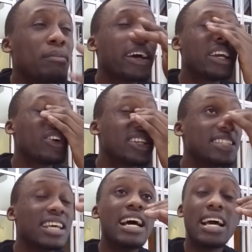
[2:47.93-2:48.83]
My
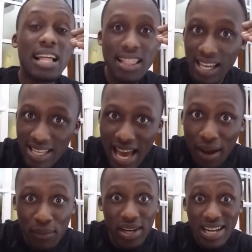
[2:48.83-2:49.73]
goodness, the
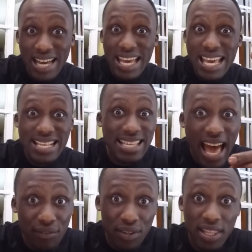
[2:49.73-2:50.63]
camera is
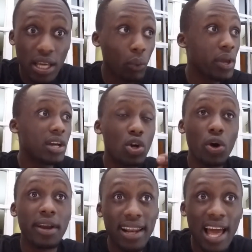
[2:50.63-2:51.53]
everything. We are
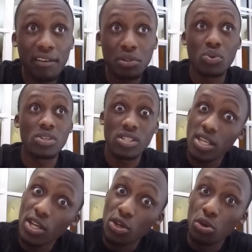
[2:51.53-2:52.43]
going live to
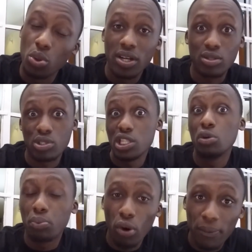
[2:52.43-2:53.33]
see you and to see
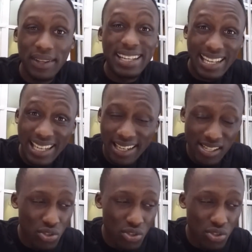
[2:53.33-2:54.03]
you properly and clearly.